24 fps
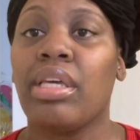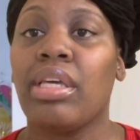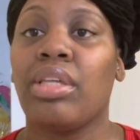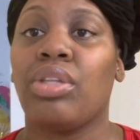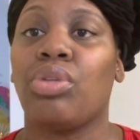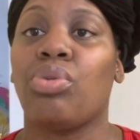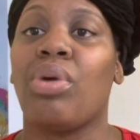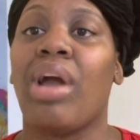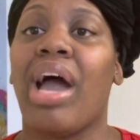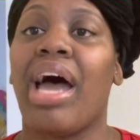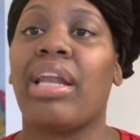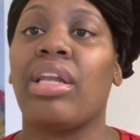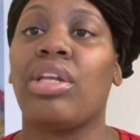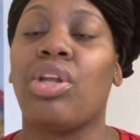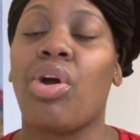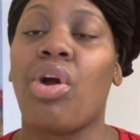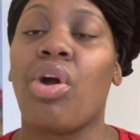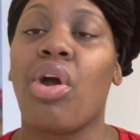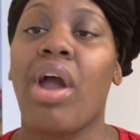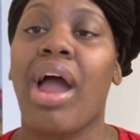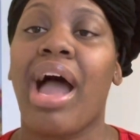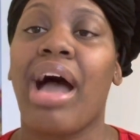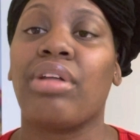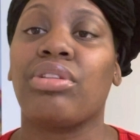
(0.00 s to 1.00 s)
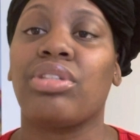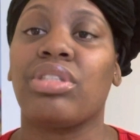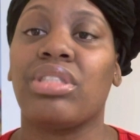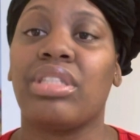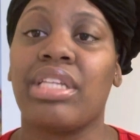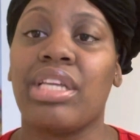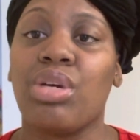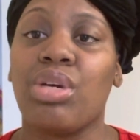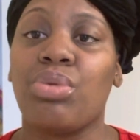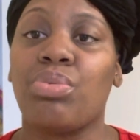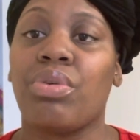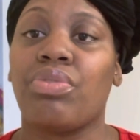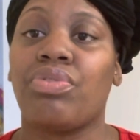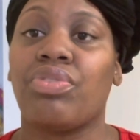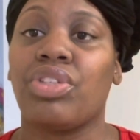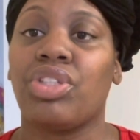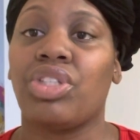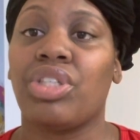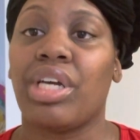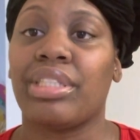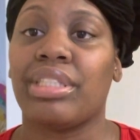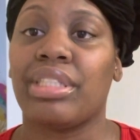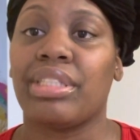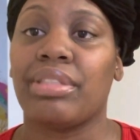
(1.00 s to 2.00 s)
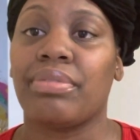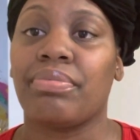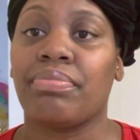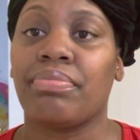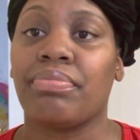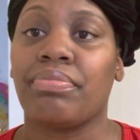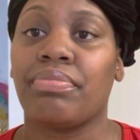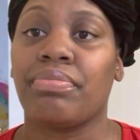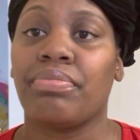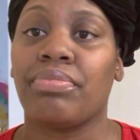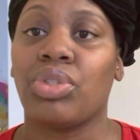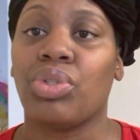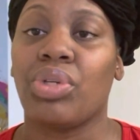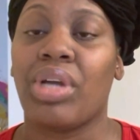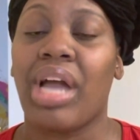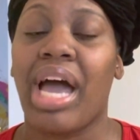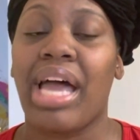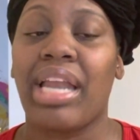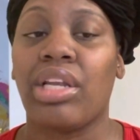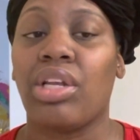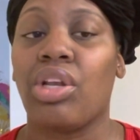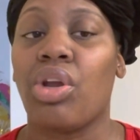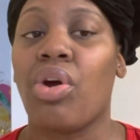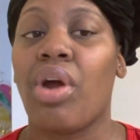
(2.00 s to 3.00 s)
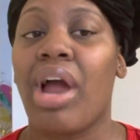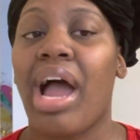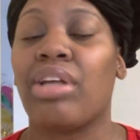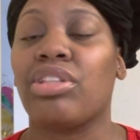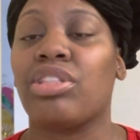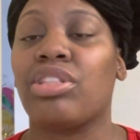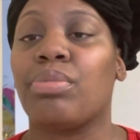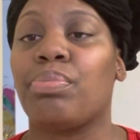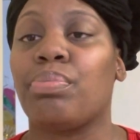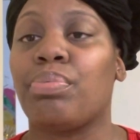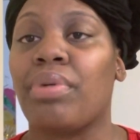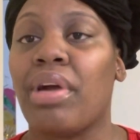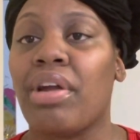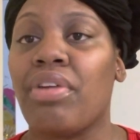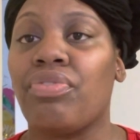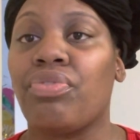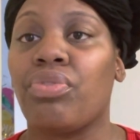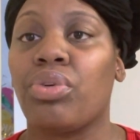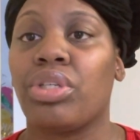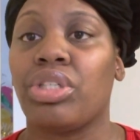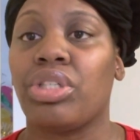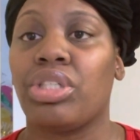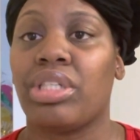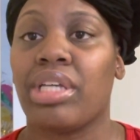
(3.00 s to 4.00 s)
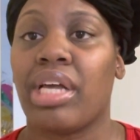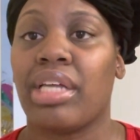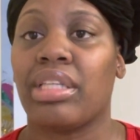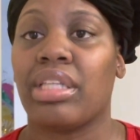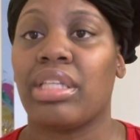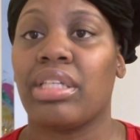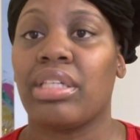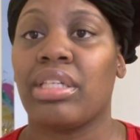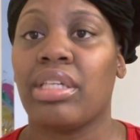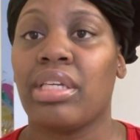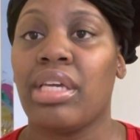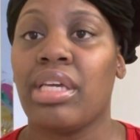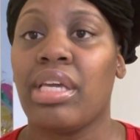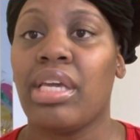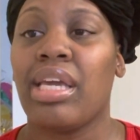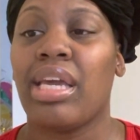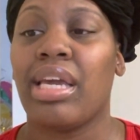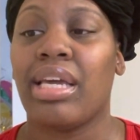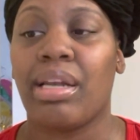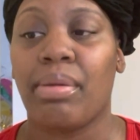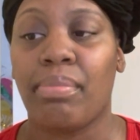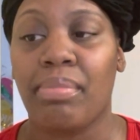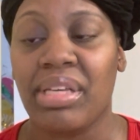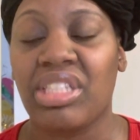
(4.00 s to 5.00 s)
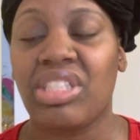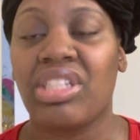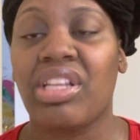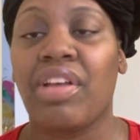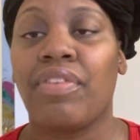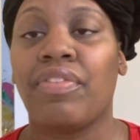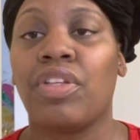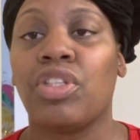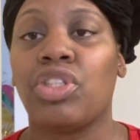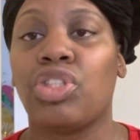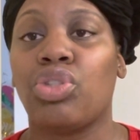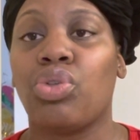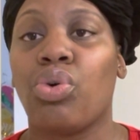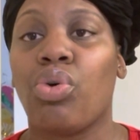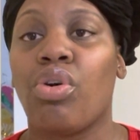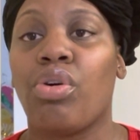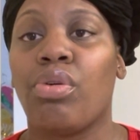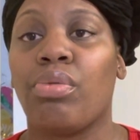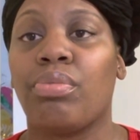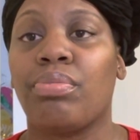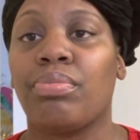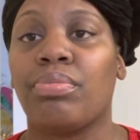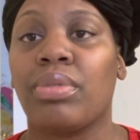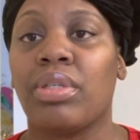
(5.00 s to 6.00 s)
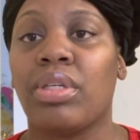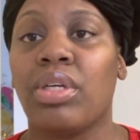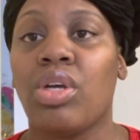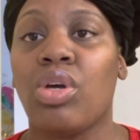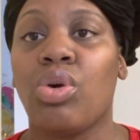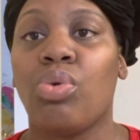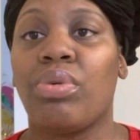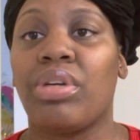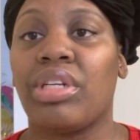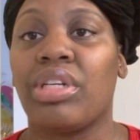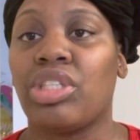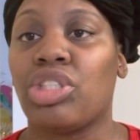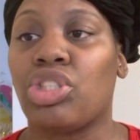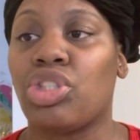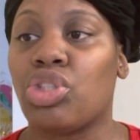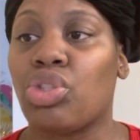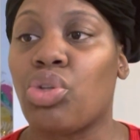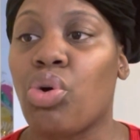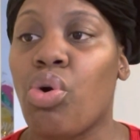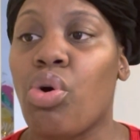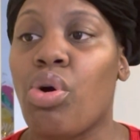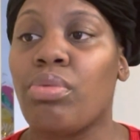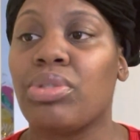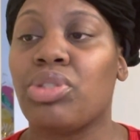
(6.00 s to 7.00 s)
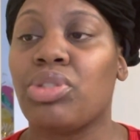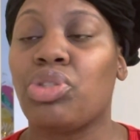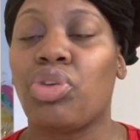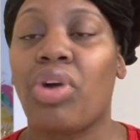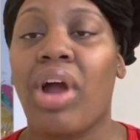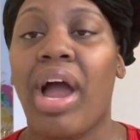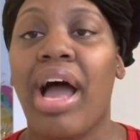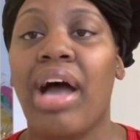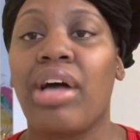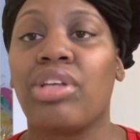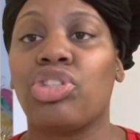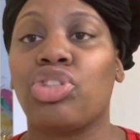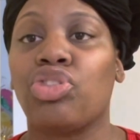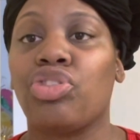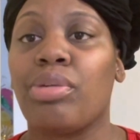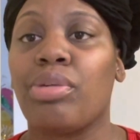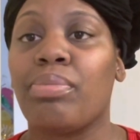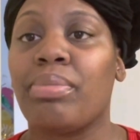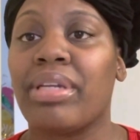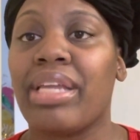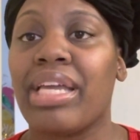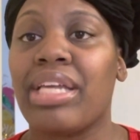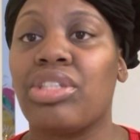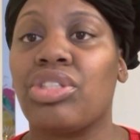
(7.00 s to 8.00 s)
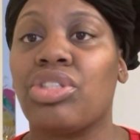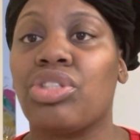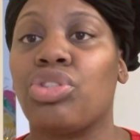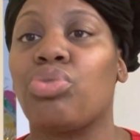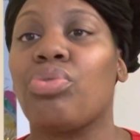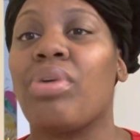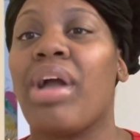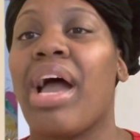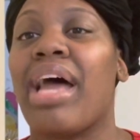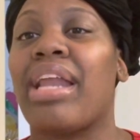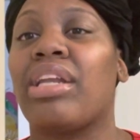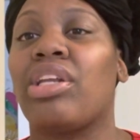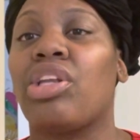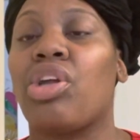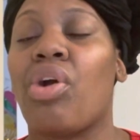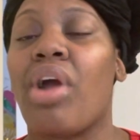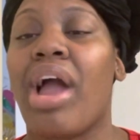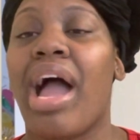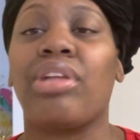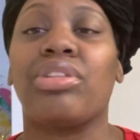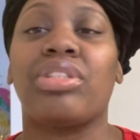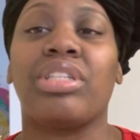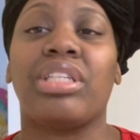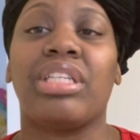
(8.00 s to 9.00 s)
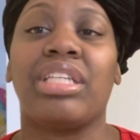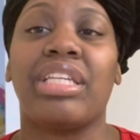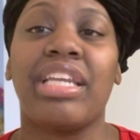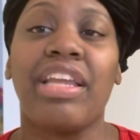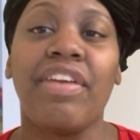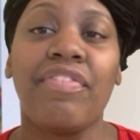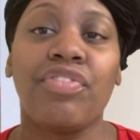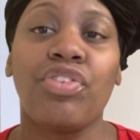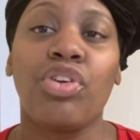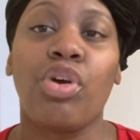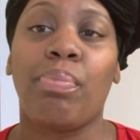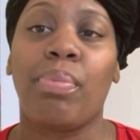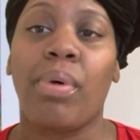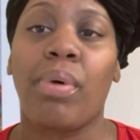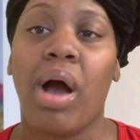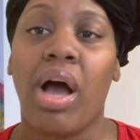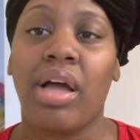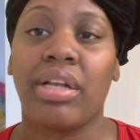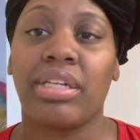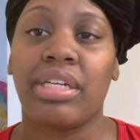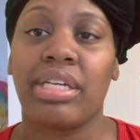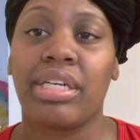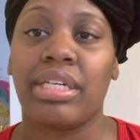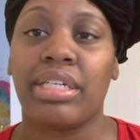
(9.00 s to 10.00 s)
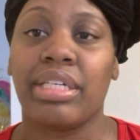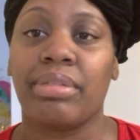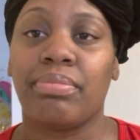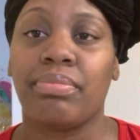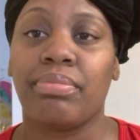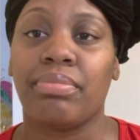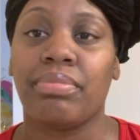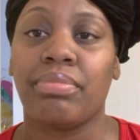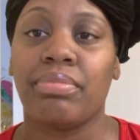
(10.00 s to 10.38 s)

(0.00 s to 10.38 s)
You got to learn how to deal with each other. You got to learn how to pray for each other in the midst of the storm. When it's storms, trials, and tribulations, you got to learn how to lift your partner up.